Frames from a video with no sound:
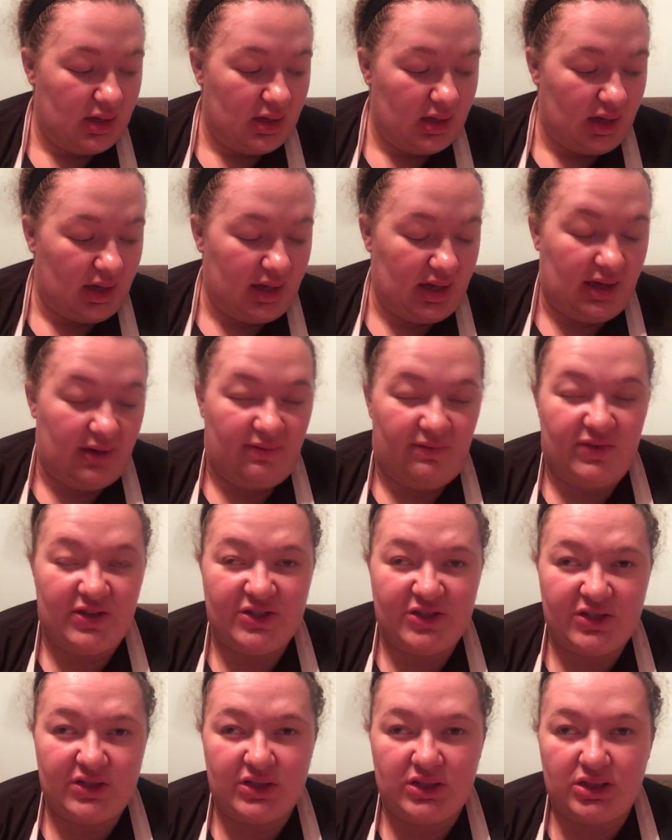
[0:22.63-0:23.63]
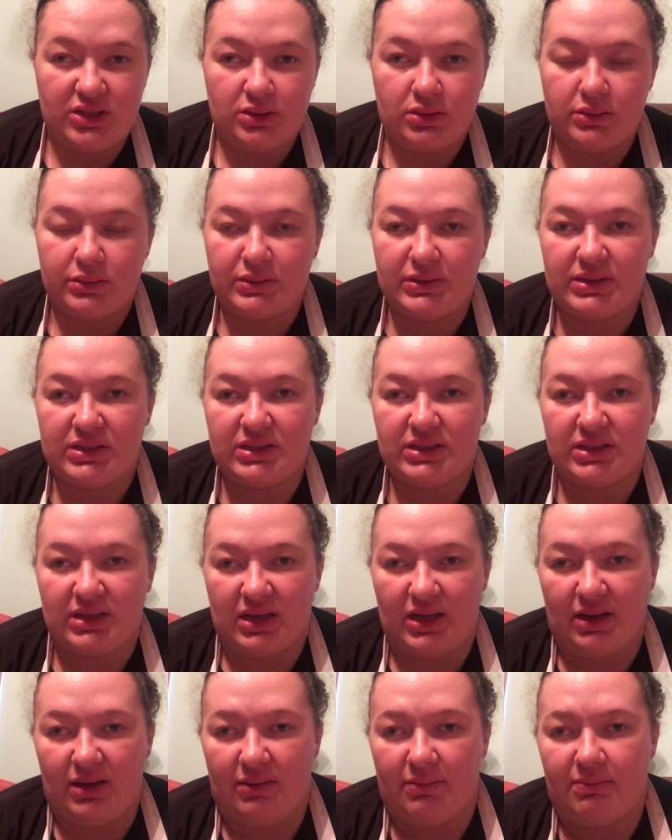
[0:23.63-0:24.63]
have vision issues.
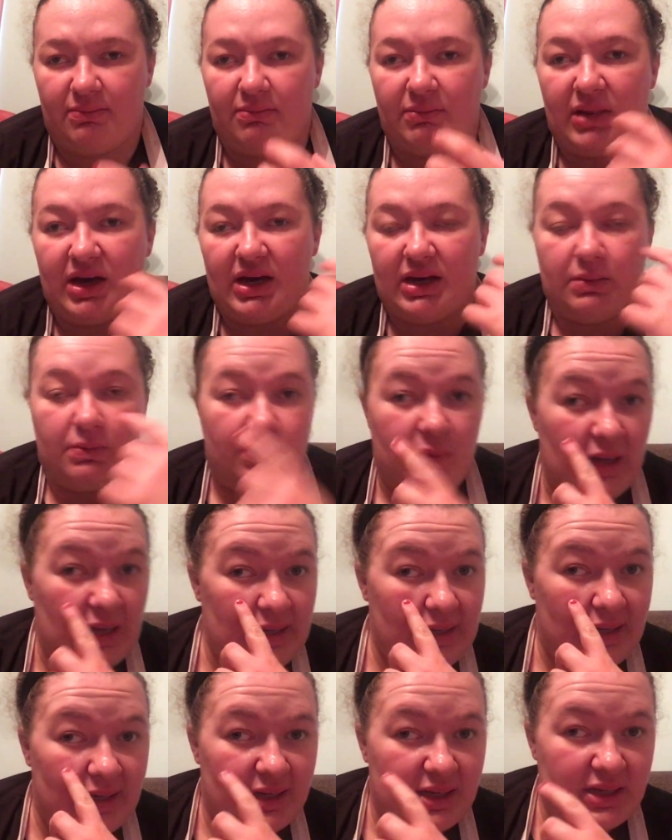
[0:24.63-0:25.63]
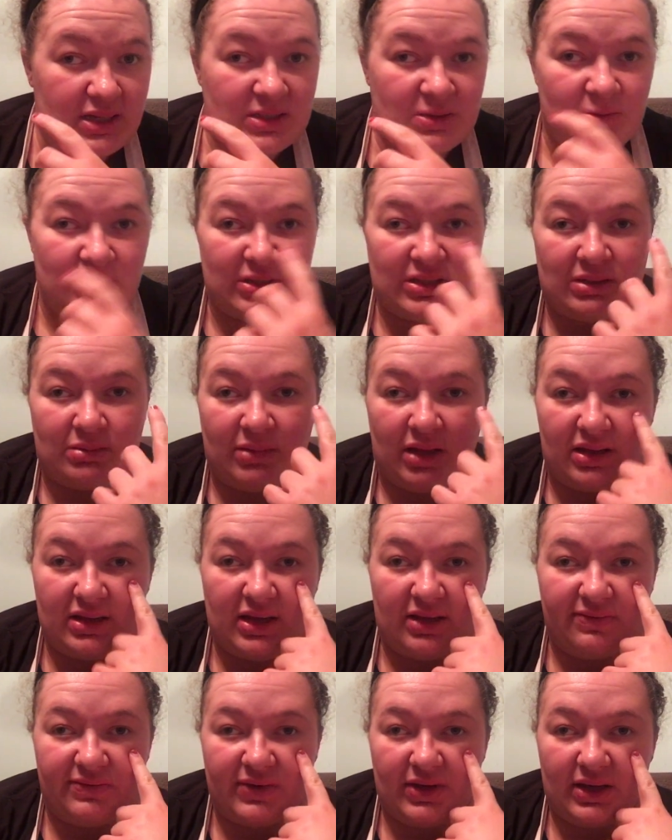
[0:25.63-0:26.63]
My right eye is worse than my
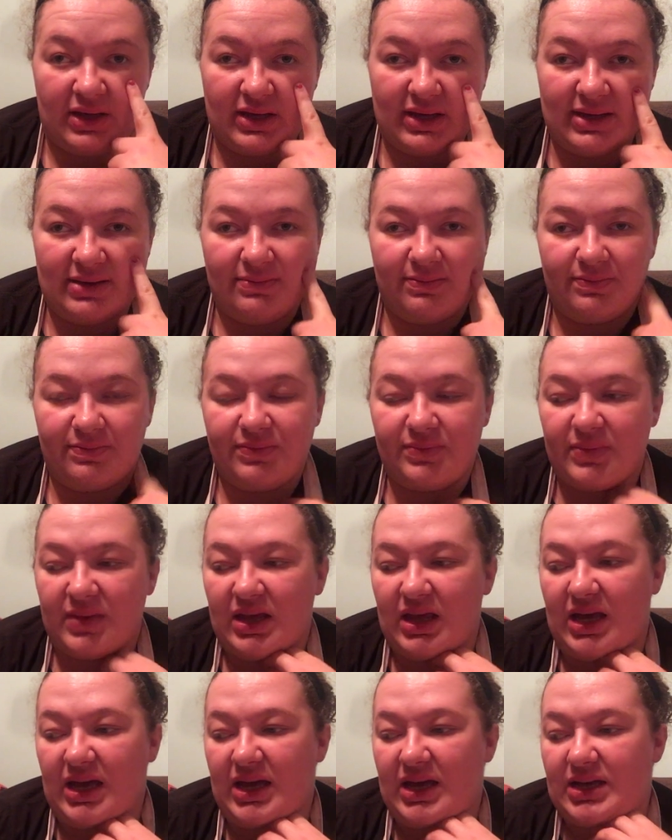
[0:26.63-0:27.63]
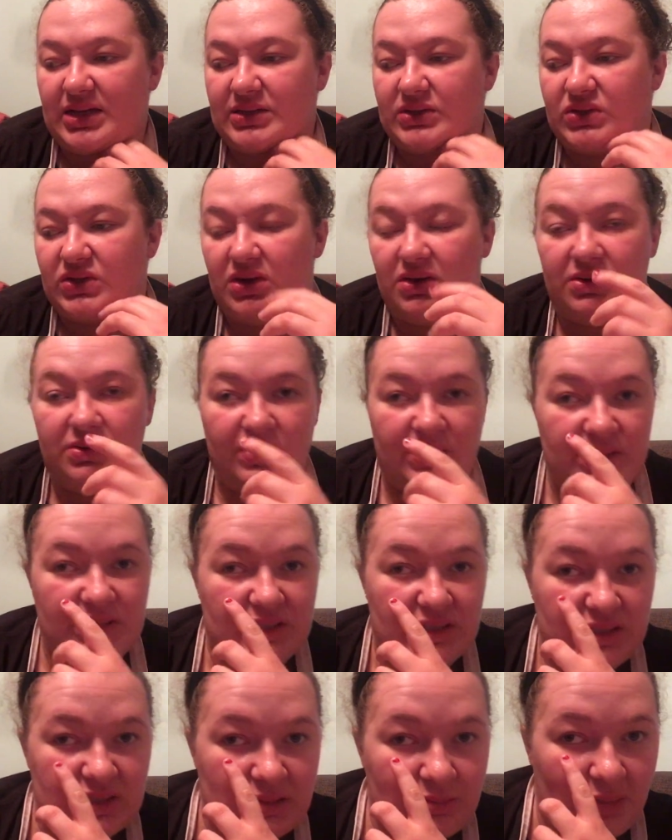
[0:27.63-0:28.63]
left eye, and so you're going to
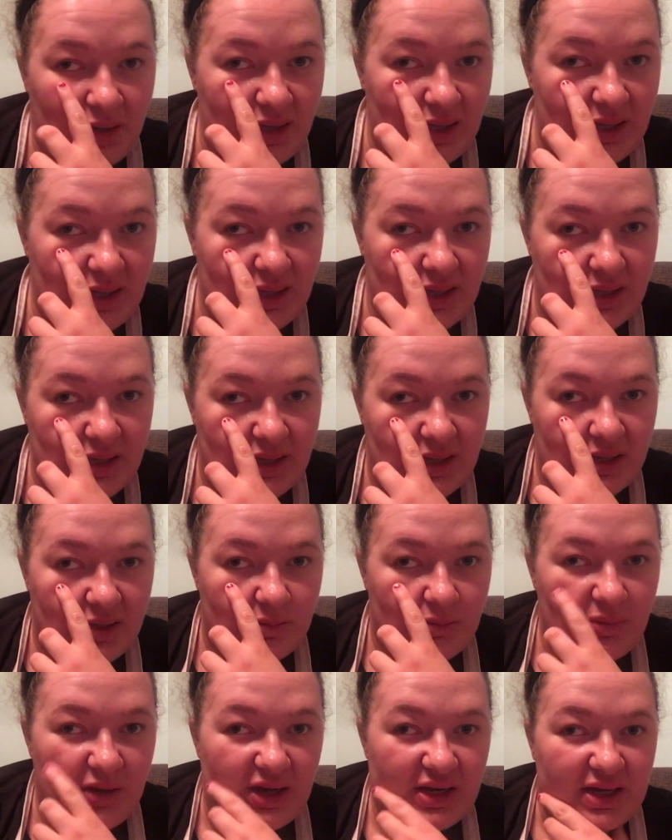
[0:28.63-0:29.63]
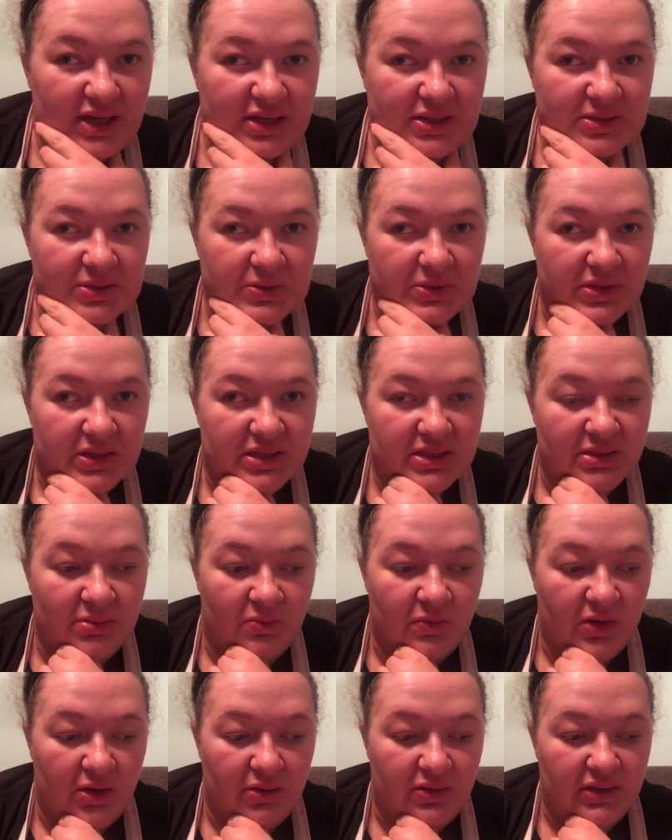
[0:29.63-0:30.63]
see my right eye doing some
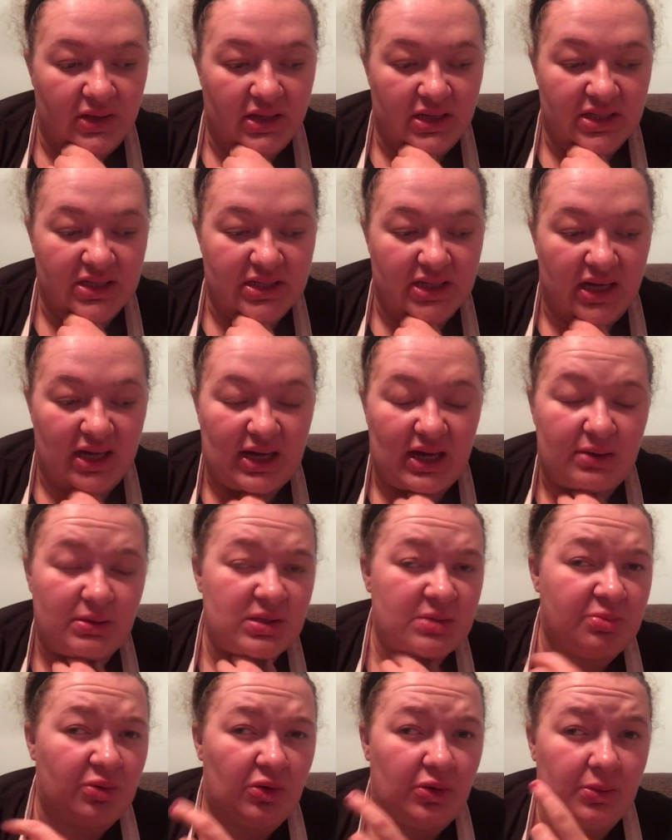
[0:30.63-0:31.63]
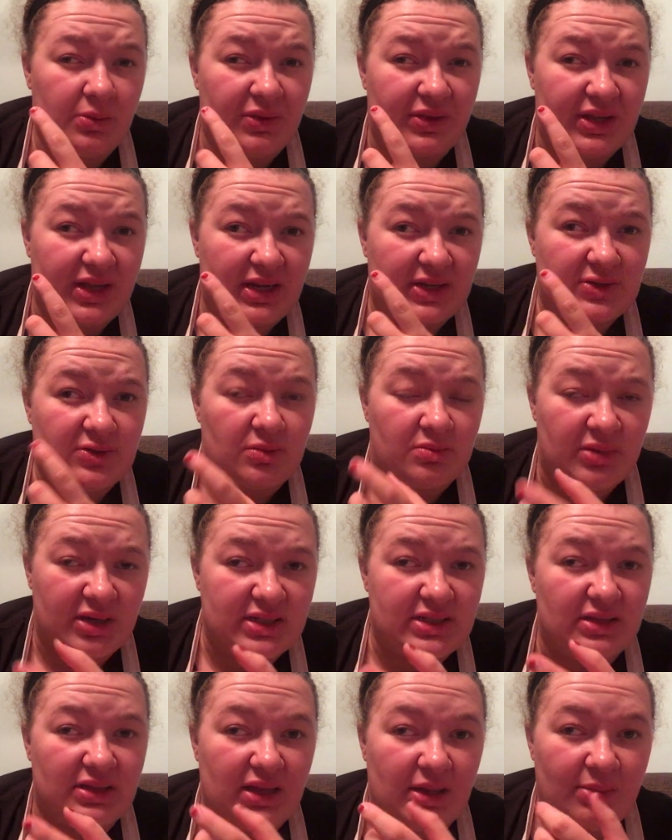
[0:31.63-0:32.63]
weird things. I was born with an extra
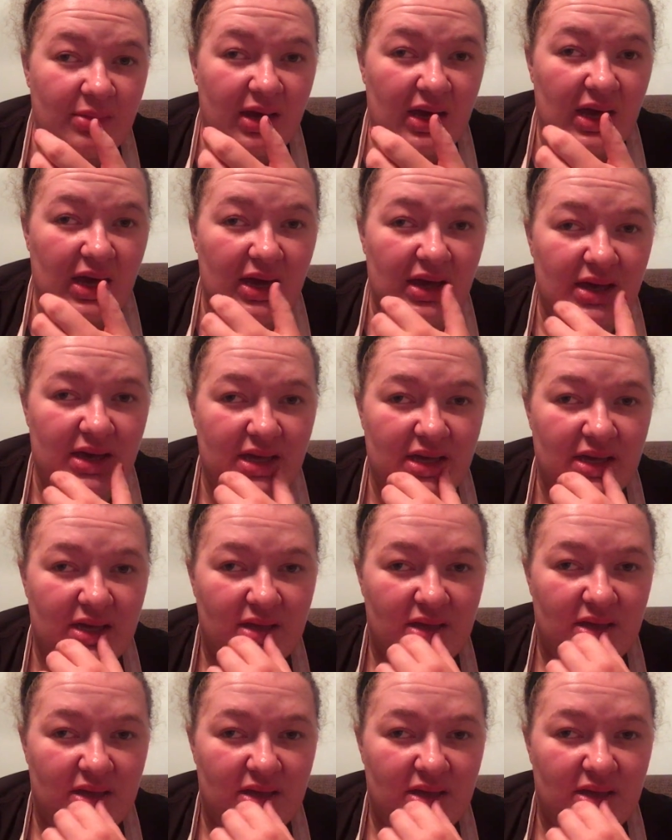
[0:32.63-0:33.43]
muscle in my eye,